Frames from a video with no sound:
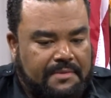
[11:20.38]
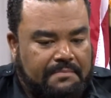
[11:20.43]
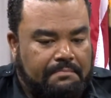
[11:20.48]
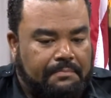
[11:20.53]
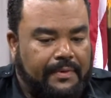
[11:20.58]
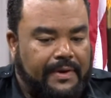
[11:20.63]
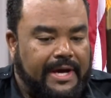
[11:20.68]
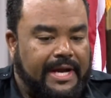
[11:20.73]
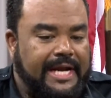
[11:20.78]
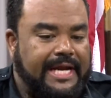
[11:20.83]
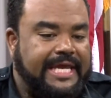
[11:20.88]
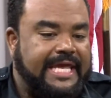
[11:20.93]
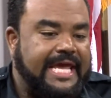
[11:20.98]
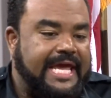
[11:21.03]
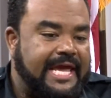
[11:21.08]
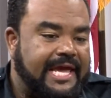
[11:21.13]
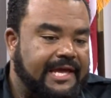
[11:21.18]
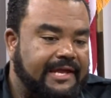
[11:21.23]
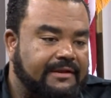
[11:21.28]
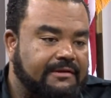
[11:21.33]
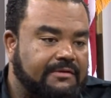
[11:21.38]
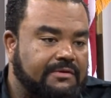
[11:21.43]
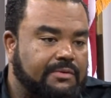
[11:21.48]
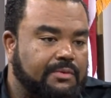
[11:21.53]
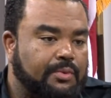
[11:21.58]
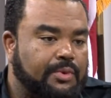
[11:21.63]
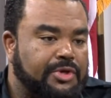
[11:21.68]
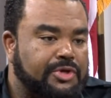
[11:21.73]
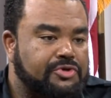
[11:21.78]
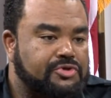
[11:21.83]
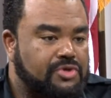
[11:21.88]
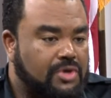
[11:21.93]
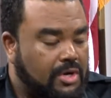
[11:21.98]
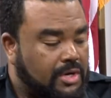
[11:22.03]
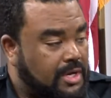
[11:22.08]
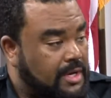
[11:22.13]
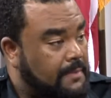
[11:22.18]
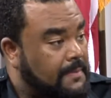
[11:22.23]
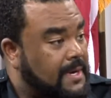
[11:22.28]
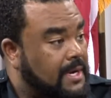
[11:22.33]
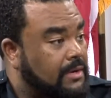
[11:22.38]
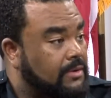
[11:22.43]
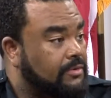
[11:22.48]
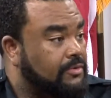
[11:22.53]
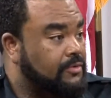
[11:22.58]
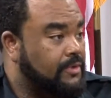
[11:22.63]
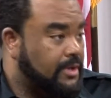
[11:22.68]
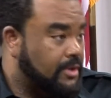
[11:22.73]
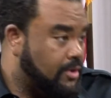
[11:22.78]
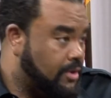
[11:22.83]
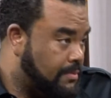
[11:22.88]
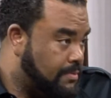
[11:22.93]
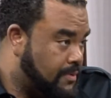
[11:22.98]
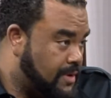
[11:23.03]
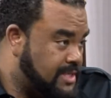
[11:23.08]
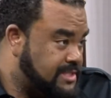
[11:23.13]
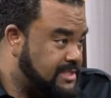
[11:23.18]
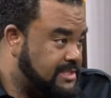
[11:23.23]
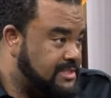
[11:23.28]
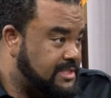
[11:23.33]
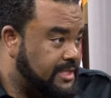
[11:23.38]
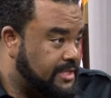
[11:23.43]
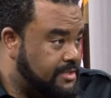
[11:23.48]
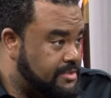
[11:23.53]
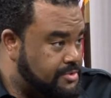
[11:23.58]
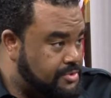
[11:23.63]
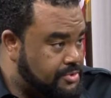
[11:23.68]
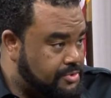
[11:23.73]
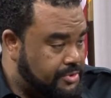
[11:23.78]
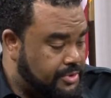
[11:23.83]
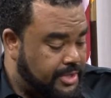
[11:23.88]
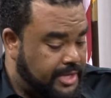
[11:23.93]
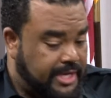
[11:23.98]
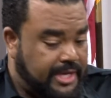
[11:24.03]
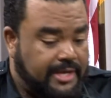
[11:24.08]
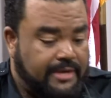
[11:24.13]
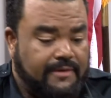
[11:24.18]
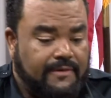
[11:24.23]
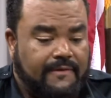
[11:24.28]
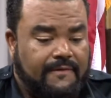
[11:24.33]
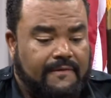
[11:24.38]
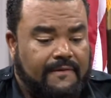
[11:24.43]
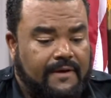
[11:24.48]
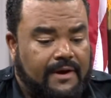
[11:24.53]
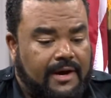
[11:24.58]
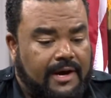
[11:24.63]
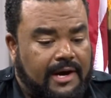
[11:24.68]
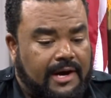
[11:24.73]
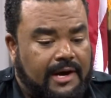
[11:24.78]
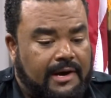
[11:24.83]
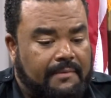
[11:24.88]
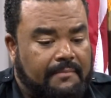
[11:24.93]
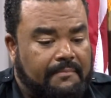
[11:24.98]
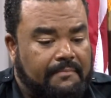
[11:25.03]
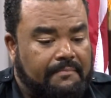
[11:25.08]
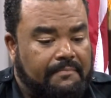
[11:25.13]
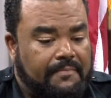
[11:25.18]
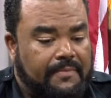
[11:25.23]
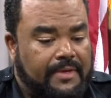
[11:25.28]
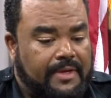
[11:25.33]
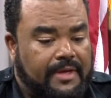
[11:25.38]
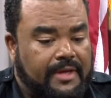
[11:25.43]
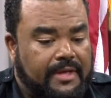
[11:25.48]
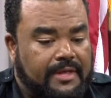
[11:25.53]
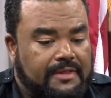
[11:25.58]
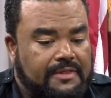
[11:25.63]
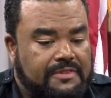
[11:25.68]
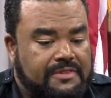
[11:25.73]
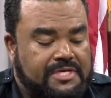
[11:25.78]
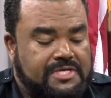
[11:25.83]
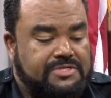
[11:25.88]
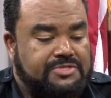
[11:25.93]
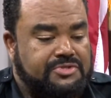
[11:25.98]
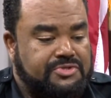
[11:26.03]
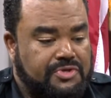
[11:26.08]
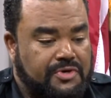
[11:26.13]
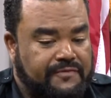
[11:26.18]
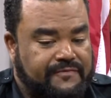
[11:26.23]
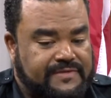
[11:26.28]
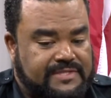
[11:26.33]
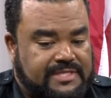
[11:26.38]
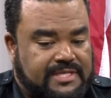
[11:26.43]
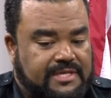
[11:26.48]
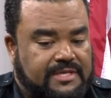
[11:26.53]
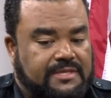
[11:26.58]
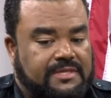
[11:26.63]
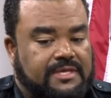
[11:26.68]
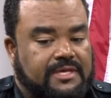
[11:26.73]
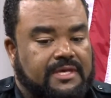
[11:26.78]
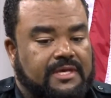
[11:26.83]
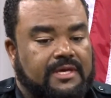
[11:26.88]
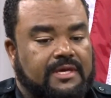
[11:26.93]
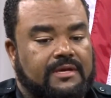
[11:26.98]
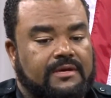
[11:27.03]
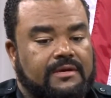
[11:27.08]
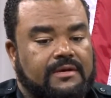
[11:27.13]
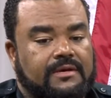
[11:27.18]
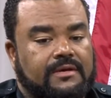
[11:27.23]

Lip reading: But again, when you're talking about credit card processing industry, this service, that the